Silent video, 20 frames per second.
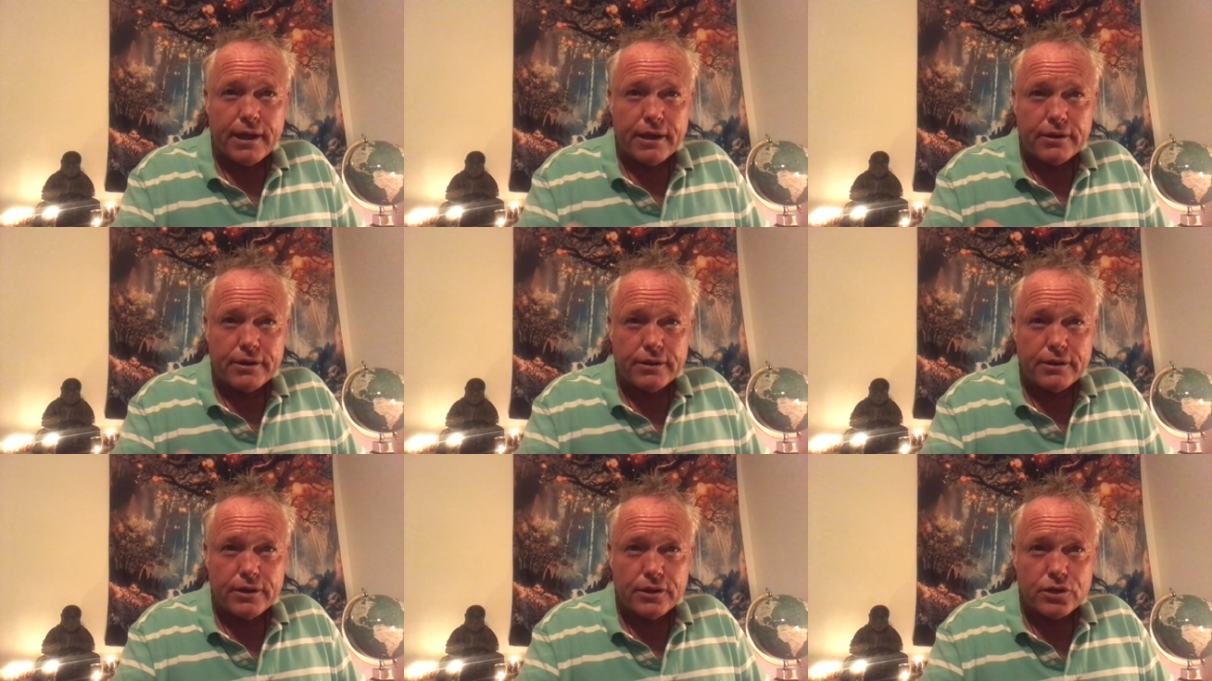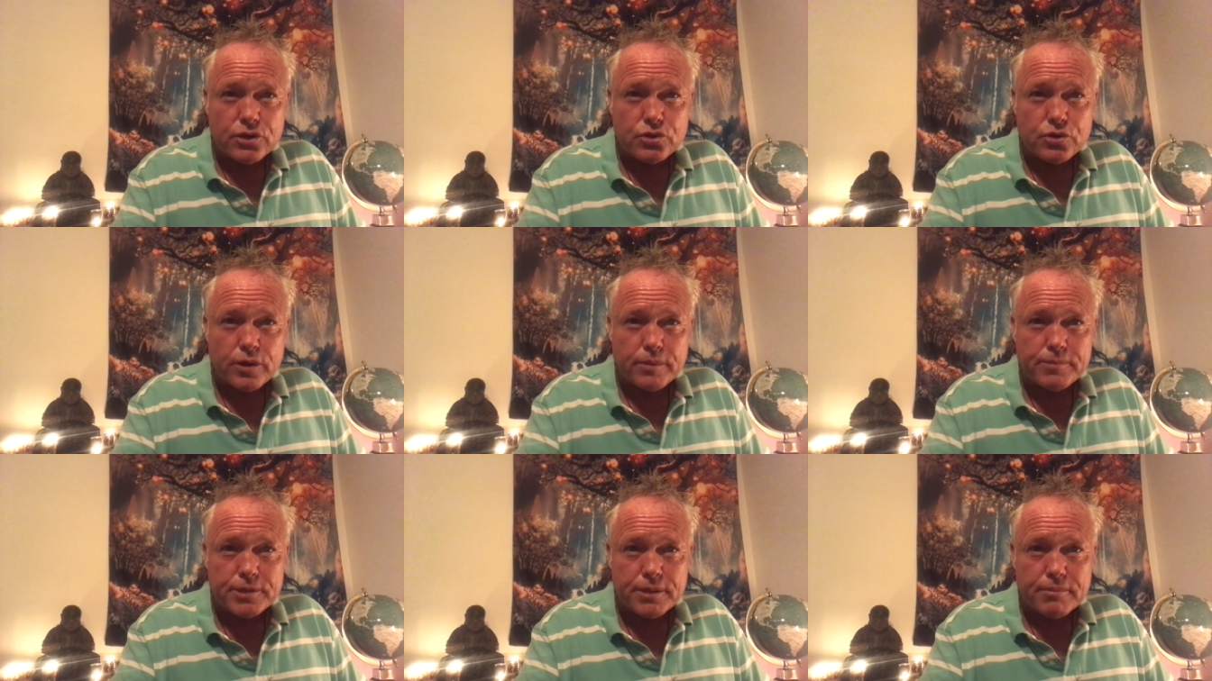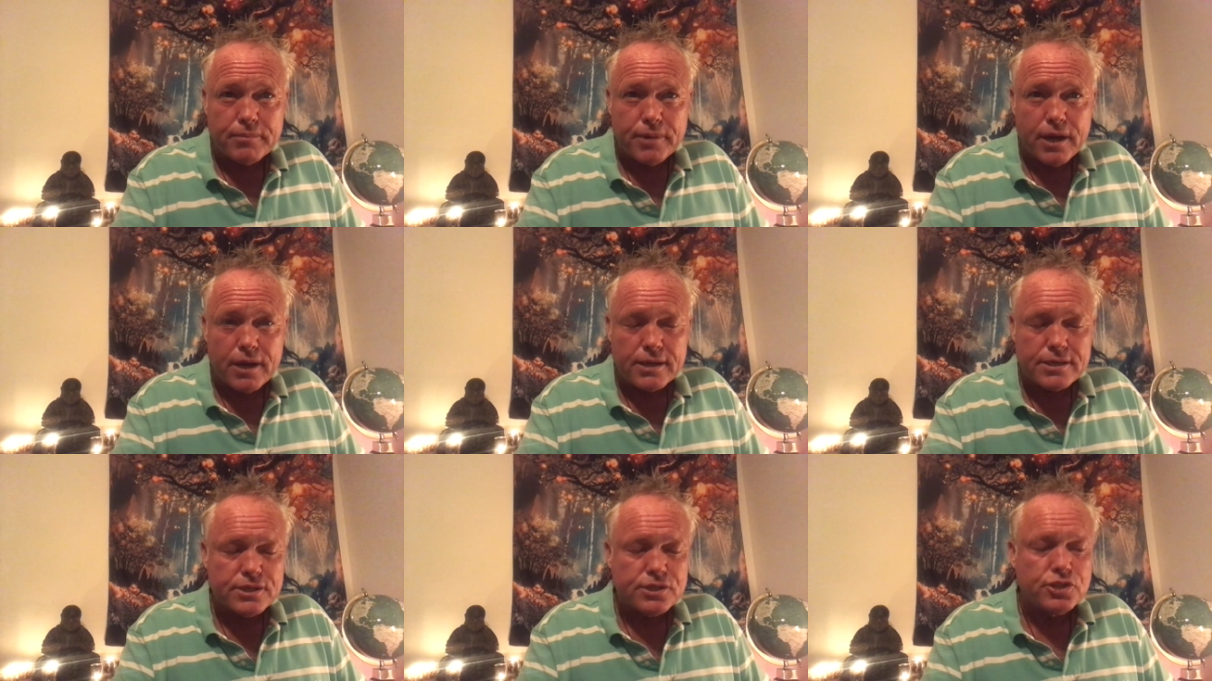found in the description
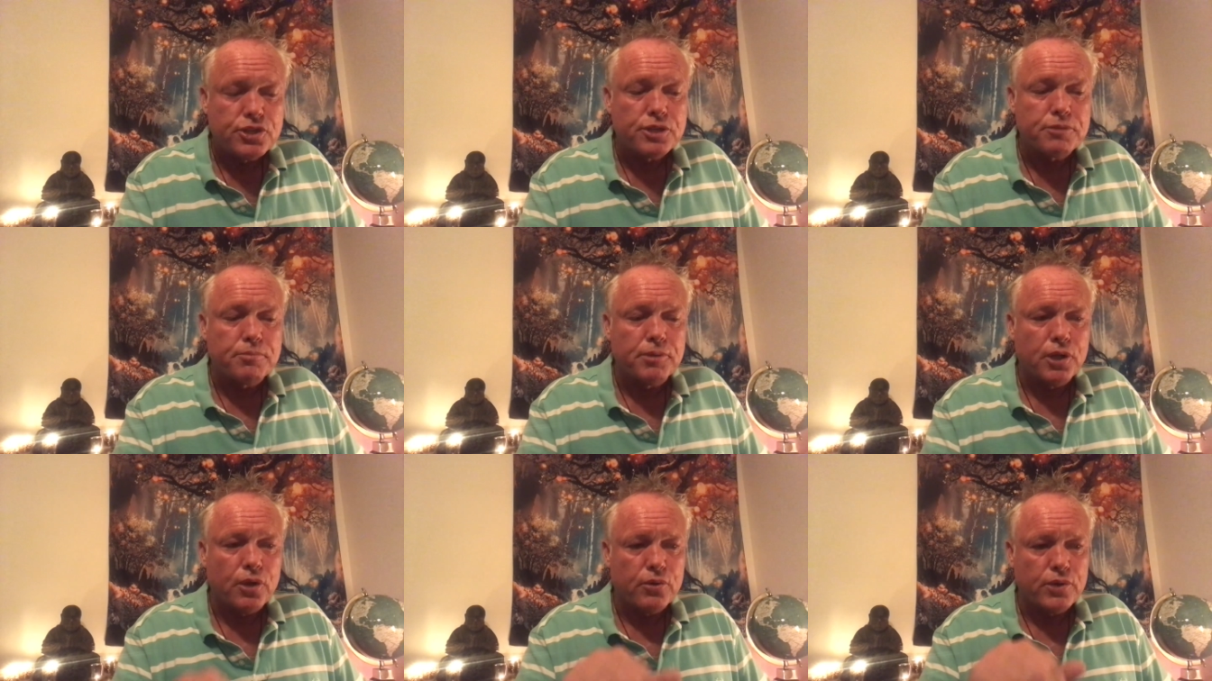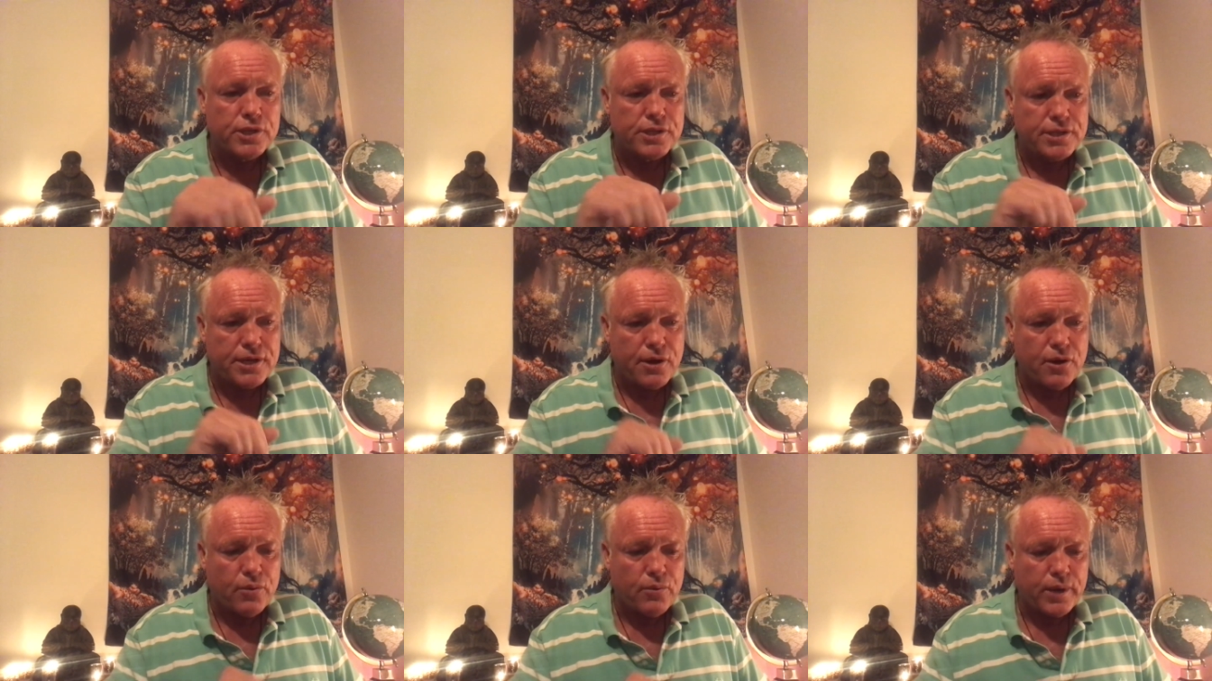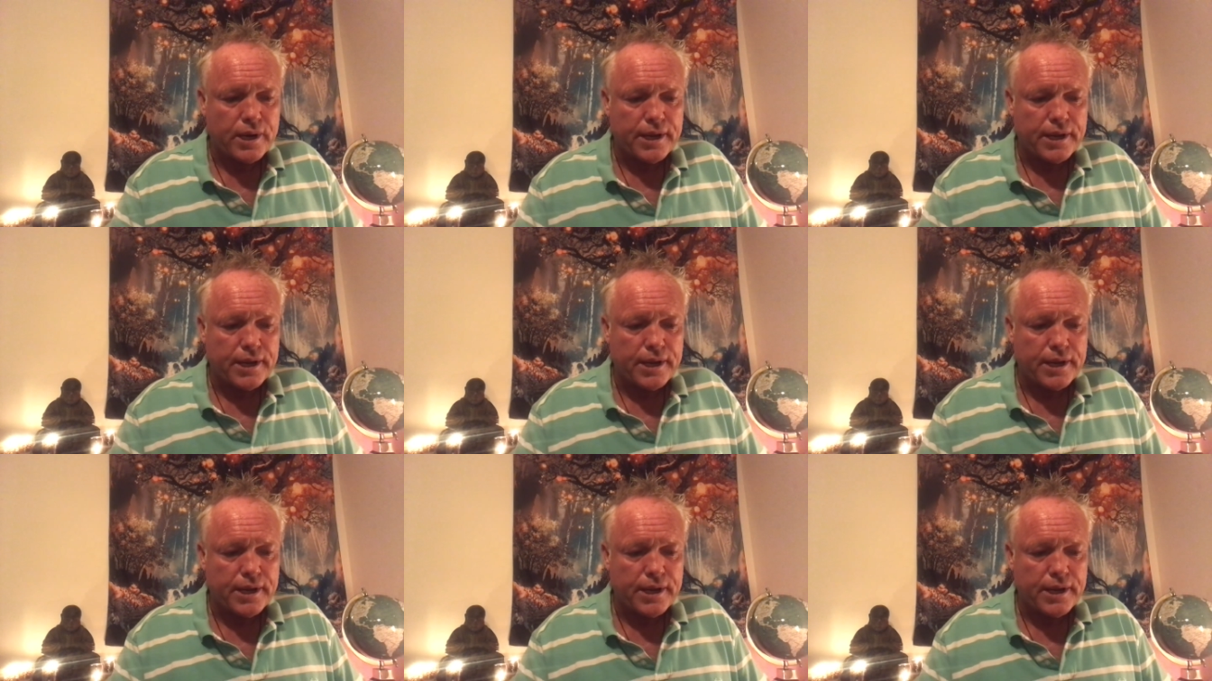box just below this tarot